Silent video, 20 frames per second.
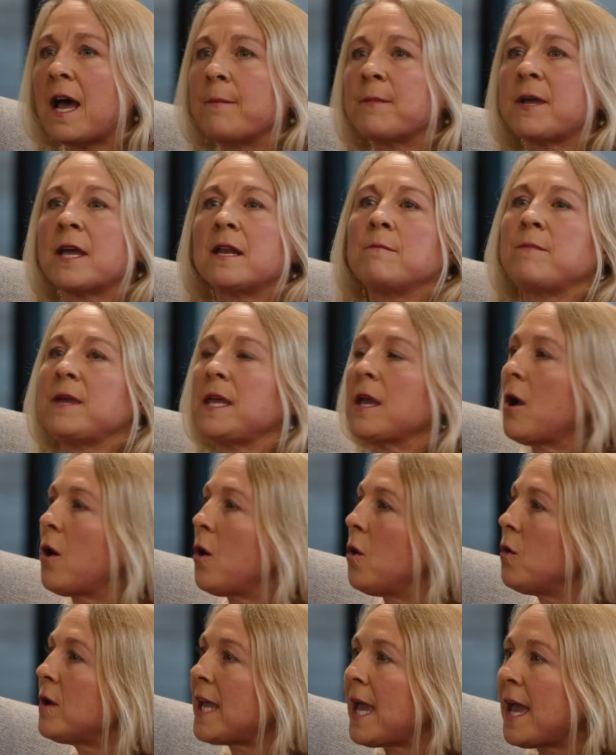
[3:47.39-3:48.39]
I'm going to be
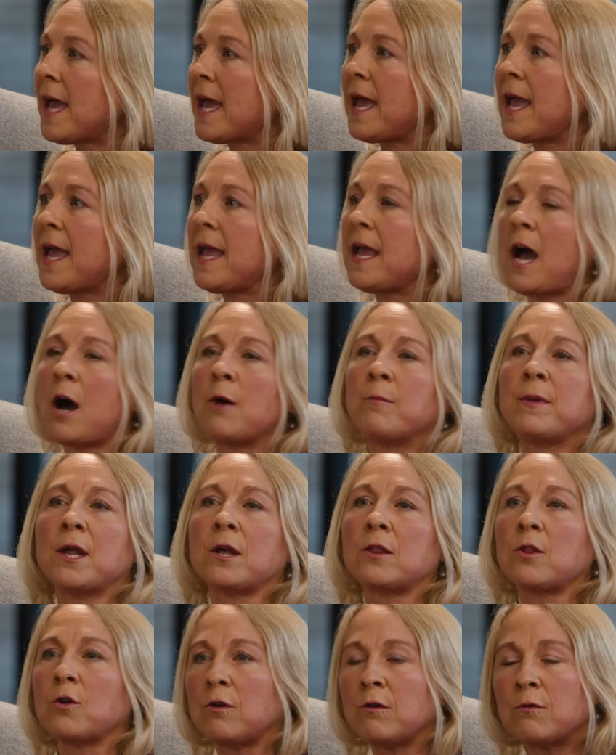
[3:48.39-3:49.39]
okay. I'll be
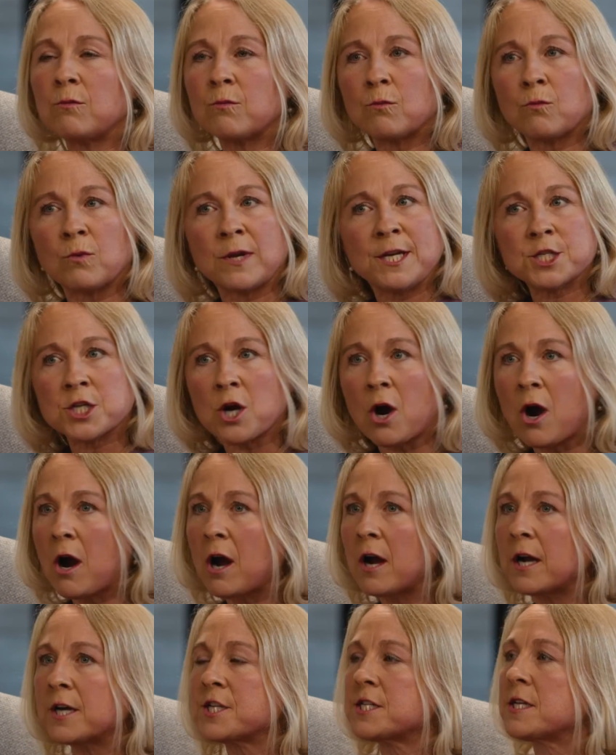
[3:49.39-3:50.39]
a little
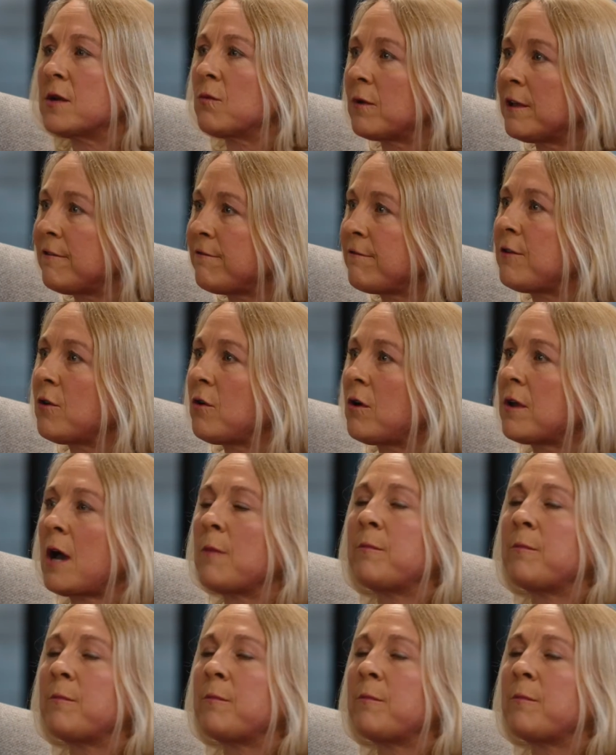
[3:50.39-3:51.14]
recharged and refueled.